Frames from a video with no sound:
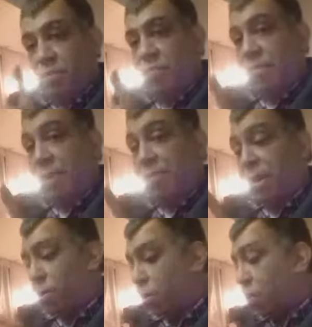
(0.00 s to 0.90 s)
remember,
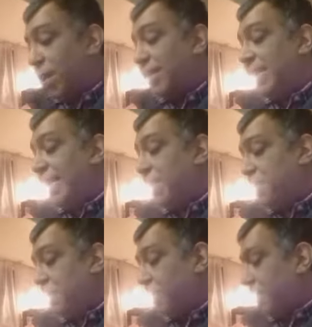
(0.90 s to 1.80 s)
1
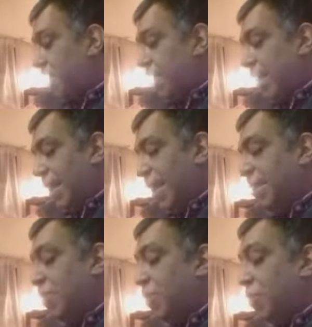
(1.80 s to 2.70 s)
teaspoon
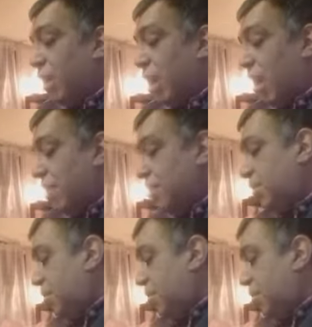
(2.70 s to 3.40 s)
into your glass.